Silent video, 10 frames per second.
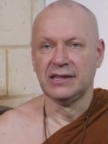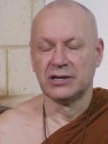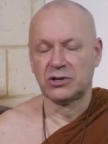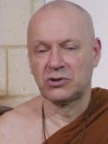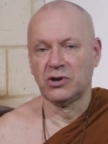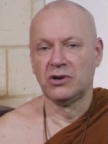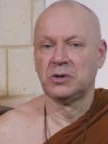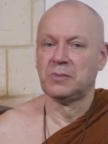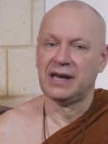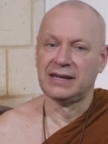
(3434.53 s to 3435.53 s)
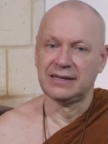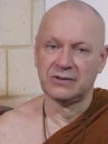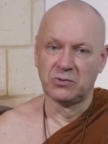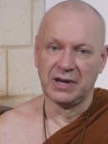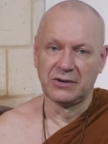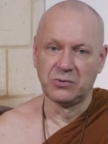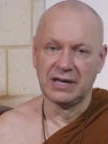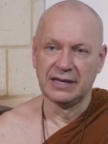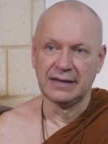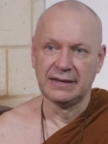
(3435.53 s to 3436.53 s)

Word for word: They turn your mind in the right way.